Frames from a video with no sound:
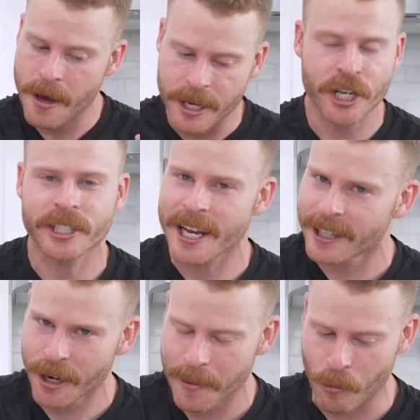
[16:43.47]
You just get a
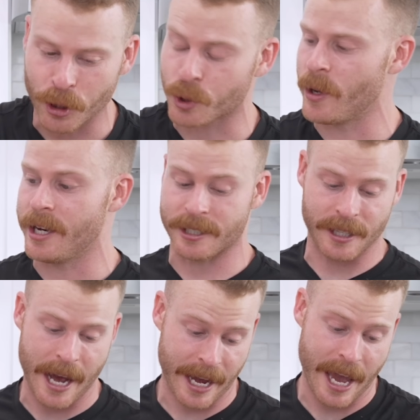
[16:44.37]
little bit more sweetness in
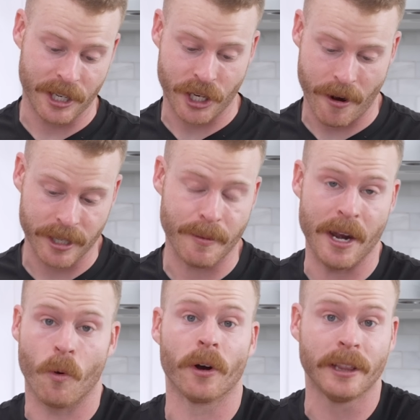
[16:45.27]
that canned cherry
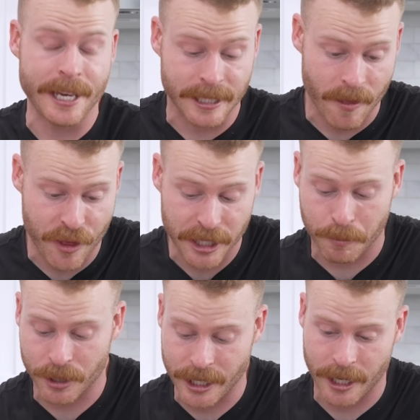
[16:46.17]
tomato, or at least this
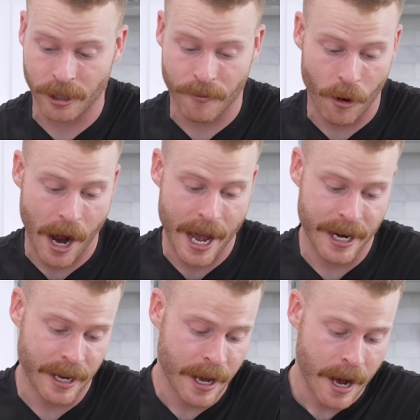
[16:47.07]
particular variety.